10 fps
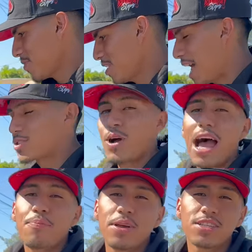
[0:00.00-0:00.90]
that's what
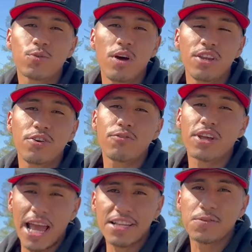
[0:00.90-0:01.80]
happens when you
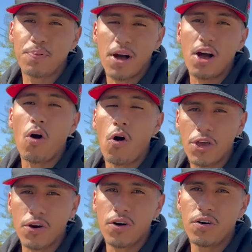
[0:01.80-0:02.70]
forget to put
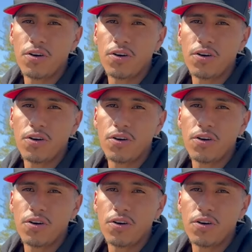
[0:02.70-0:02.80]
oil